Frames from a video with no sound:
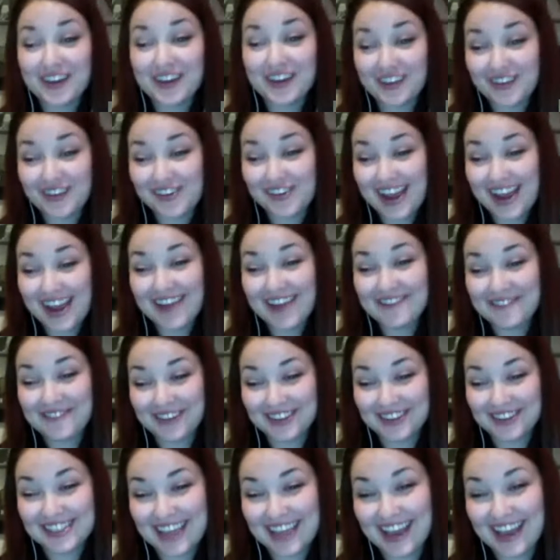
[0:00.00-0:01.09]
great first
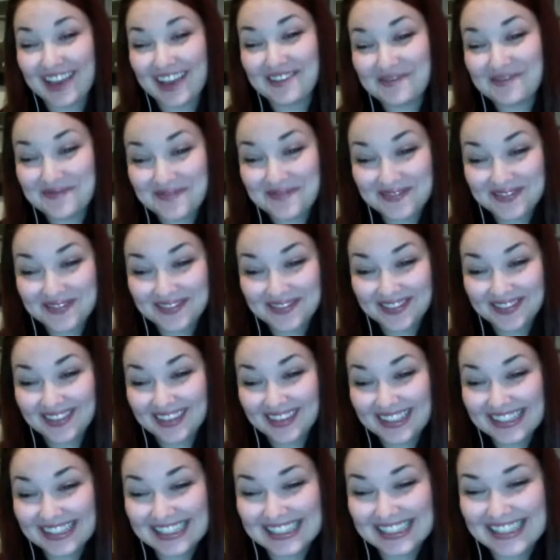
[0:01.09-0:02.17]
game. The
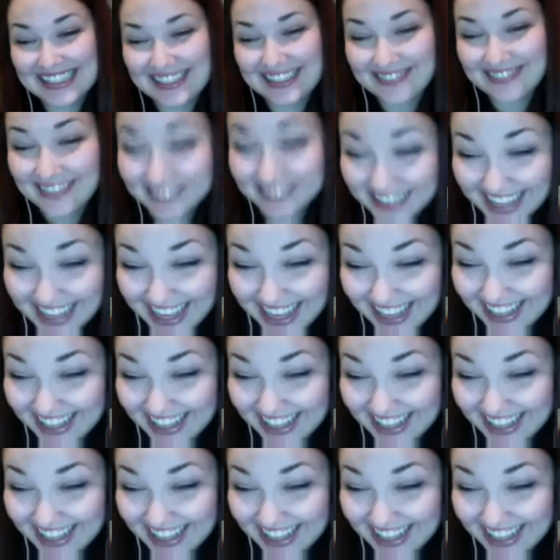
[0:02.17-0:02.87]
season, remember that?